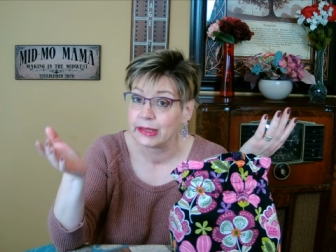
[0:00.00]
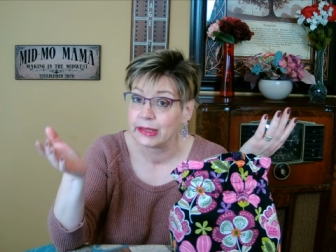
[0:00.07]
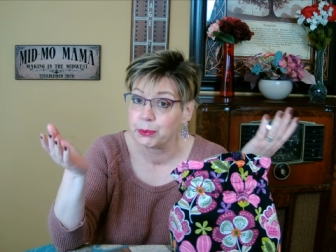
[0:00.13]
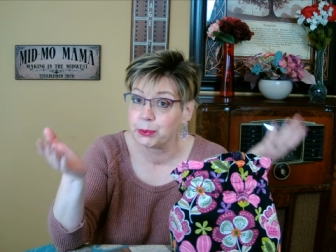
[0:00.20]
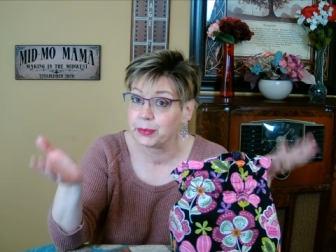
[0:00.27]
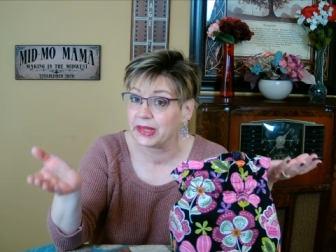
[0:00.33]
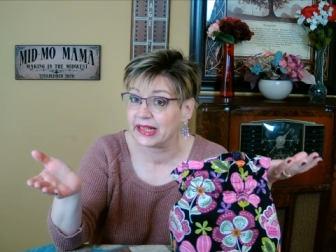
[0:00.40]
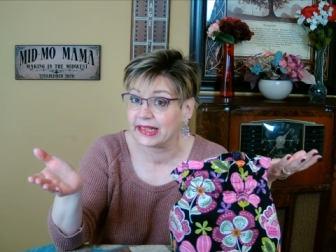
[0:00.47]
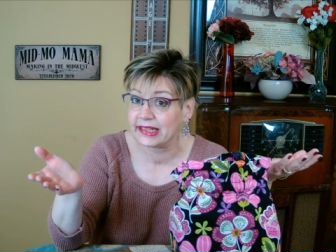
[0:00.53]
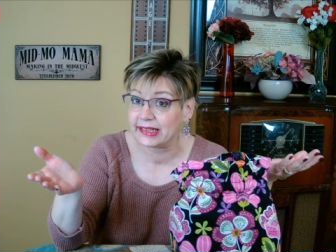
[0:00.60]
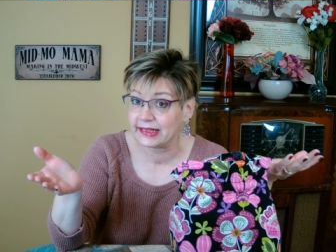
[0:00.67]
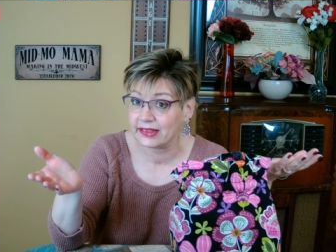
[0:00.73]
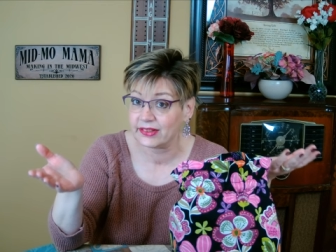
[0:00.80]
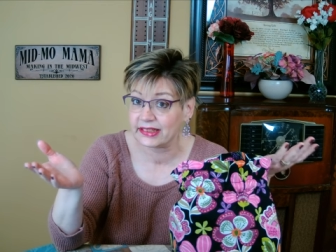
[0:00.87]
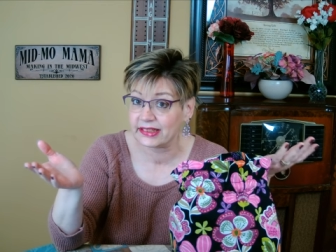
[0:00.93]

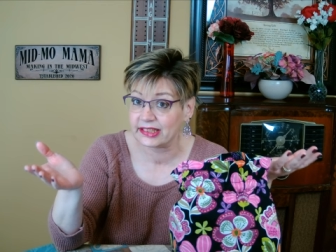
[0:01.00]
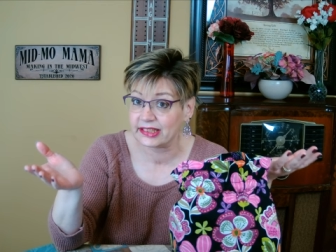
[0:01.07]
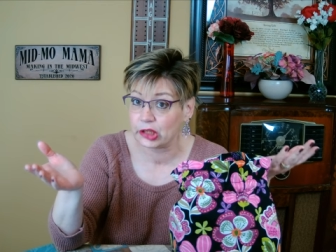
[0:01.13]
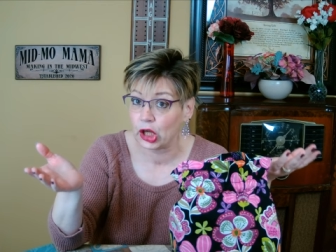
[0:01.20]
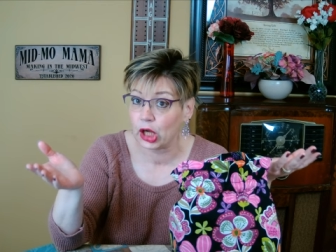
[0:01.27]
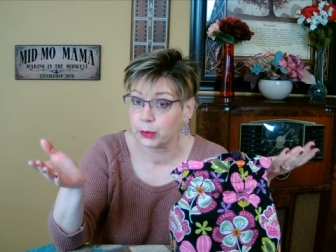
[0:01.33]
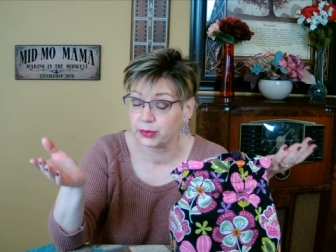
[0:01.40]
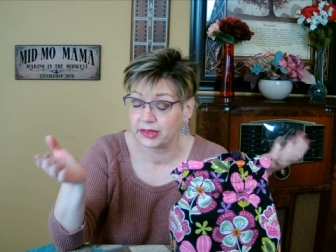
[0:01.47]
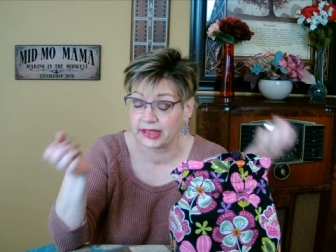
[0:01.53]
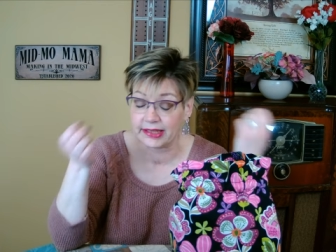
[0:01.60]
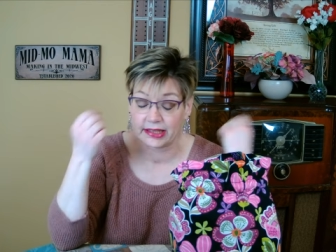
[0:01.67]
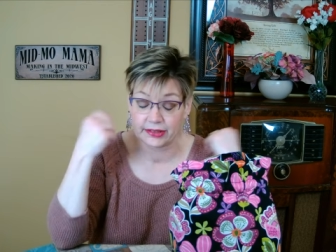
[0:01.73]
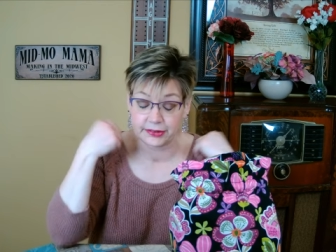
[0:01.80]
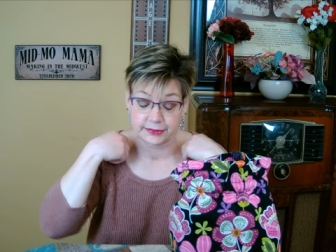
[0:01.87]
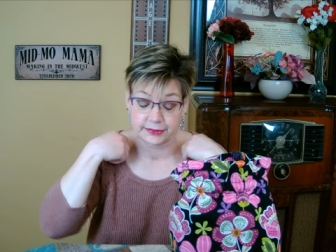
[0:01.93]
make this top together.